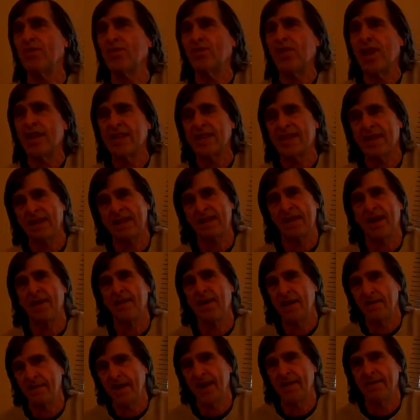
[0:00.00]
created
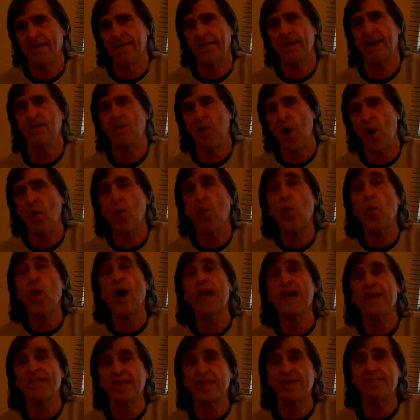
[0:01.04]
a
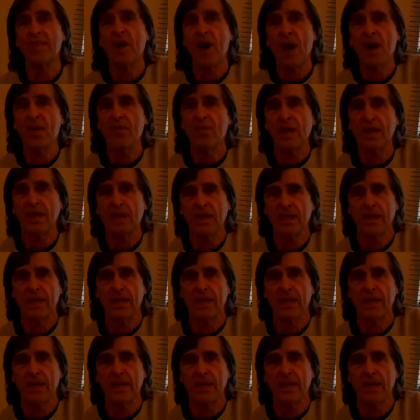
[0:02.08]
way of sparring,